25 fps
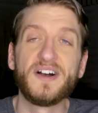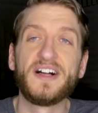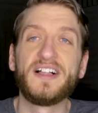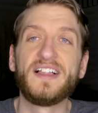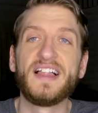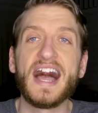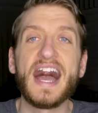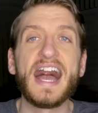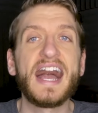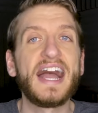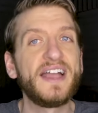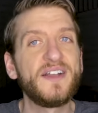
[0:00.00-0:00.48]

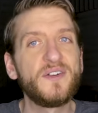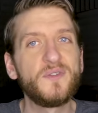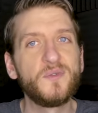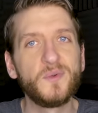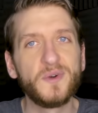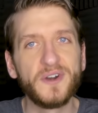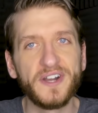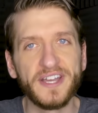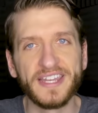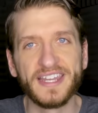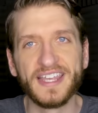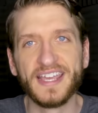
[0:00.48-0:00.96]
well, I
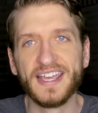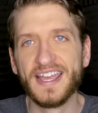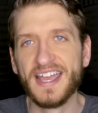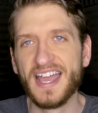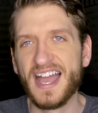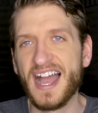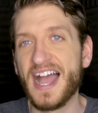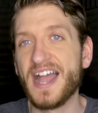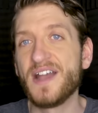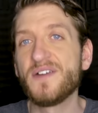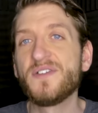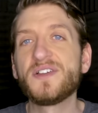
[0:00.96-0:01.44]
would,
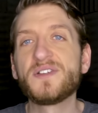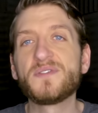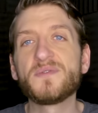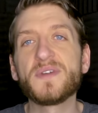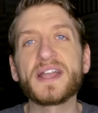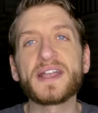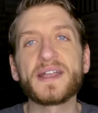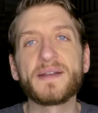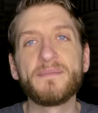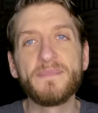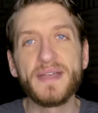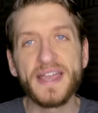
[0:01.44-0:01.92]
I wouldn't
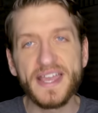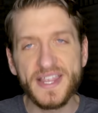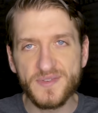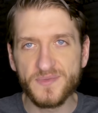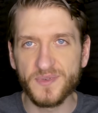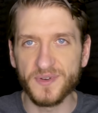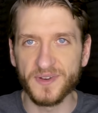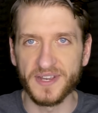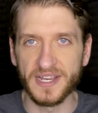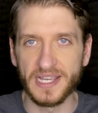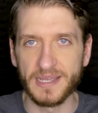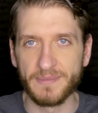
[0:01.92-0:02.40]

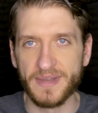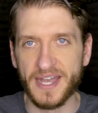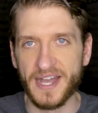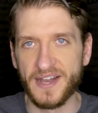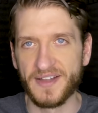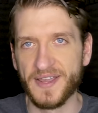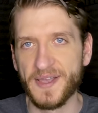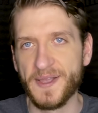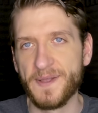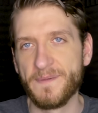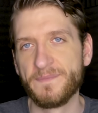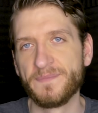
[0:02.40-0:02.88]
recommend worrying
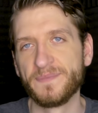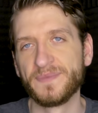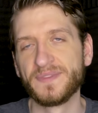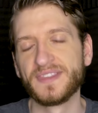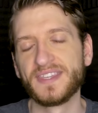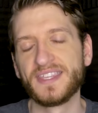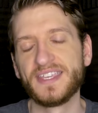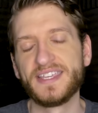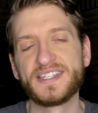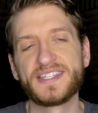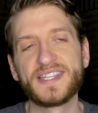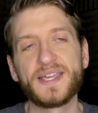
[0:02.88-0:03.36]
about it.
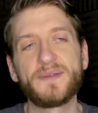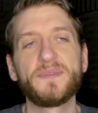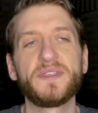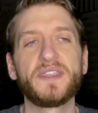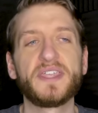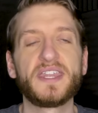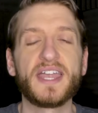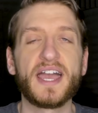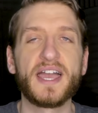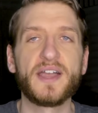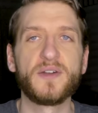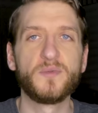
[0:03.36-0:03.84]
It's
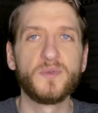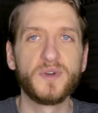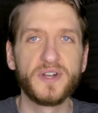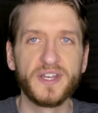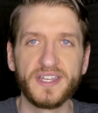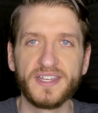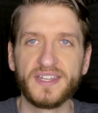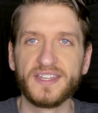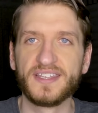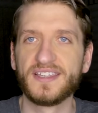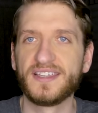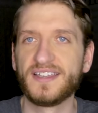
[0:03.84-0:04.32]
something that I
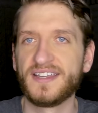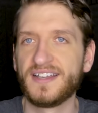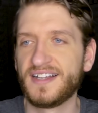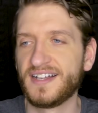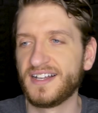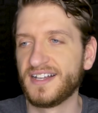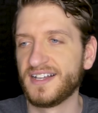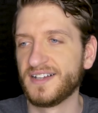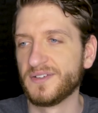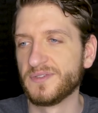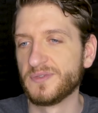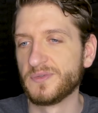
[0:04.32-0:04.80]
would
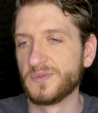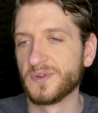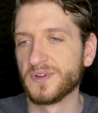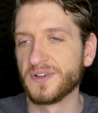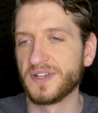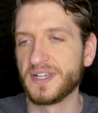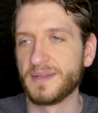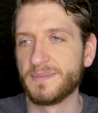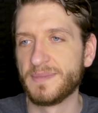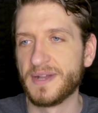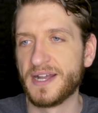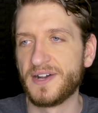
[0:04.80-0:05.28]
uh,
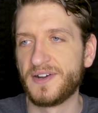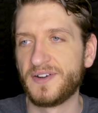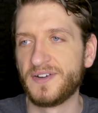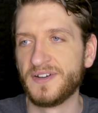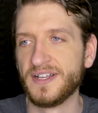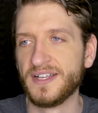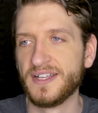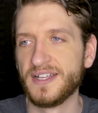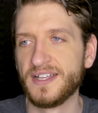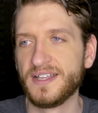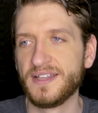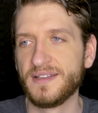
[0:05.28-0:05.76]
worry
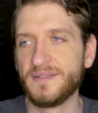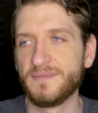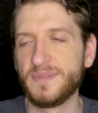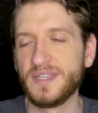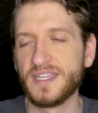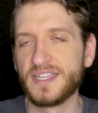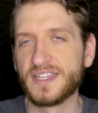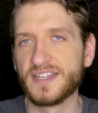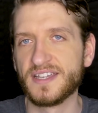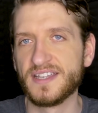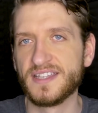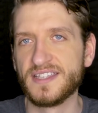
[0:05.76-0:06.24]
about
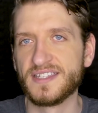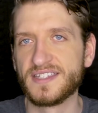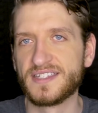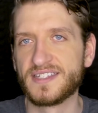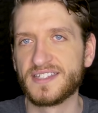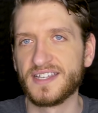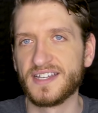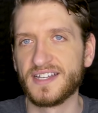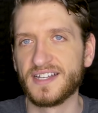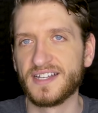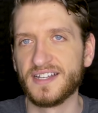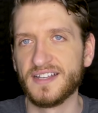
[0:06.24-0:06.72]

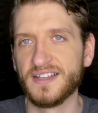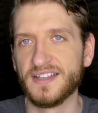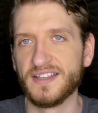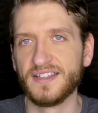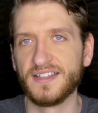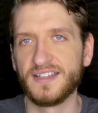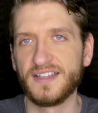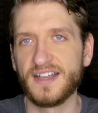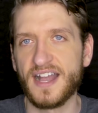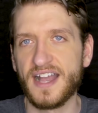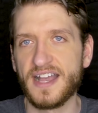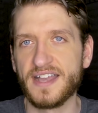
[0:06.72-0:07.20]
because
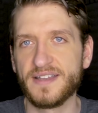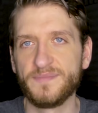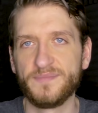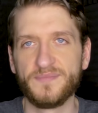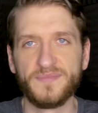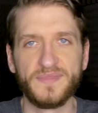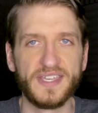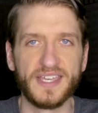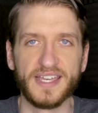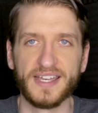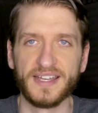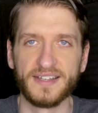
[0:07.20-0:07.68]
uh, I,
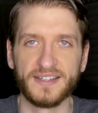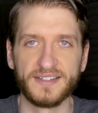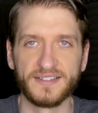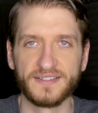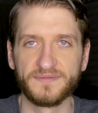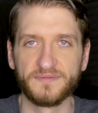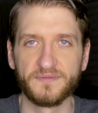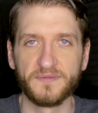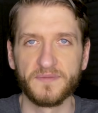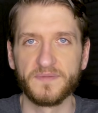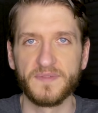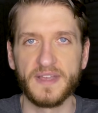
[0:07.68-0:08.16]

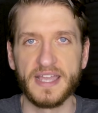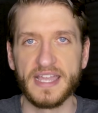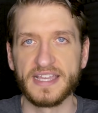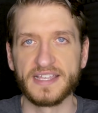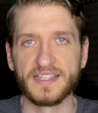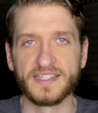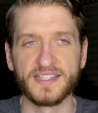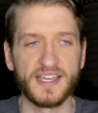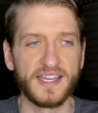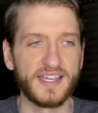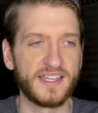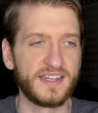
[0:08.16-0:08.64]
yeah,
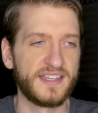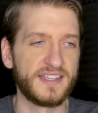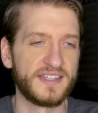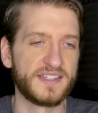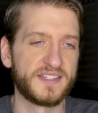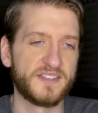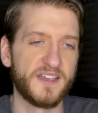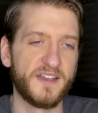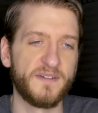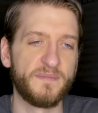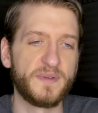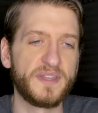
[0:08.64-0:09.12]
anxiety
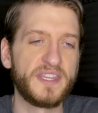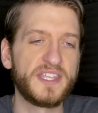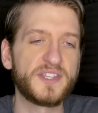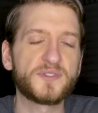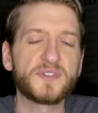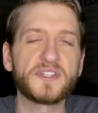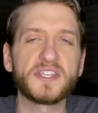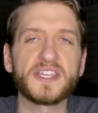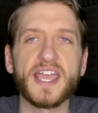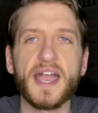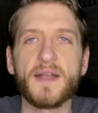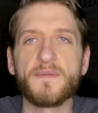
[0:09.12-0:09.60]
and stuff. But
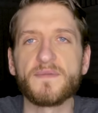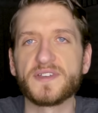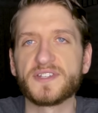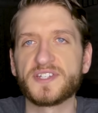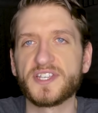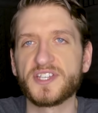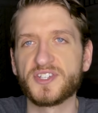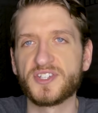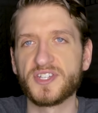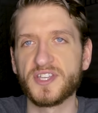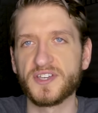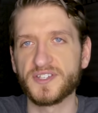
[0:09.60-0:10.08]
this was a
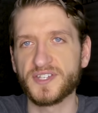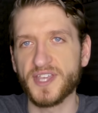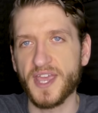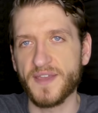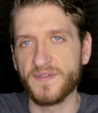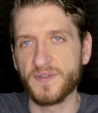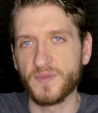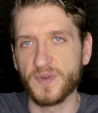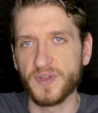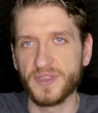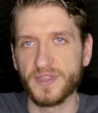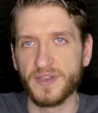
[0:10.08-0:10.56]
conversation I was
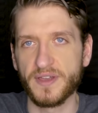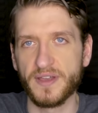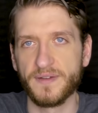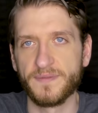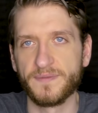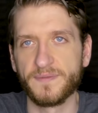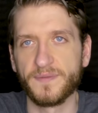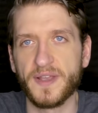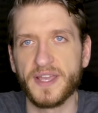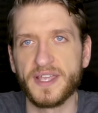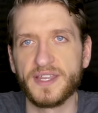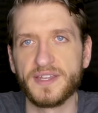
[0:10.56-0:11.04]
having with
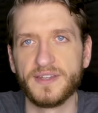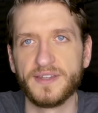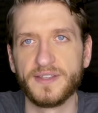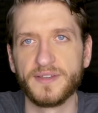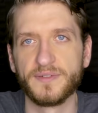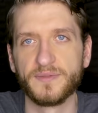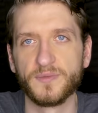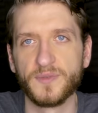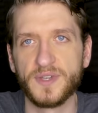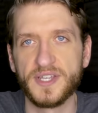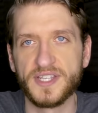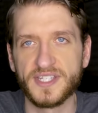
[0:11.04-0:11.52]
a,
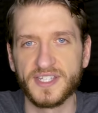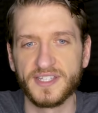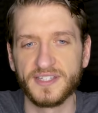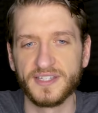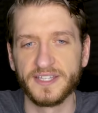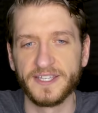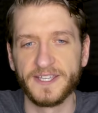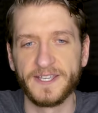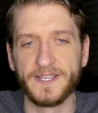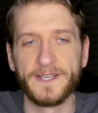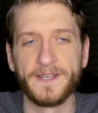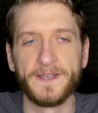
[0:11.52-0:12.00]
friend
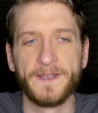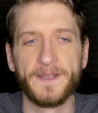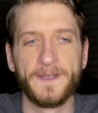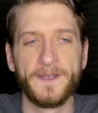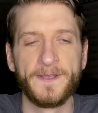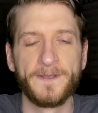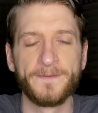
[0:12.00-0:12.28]
recently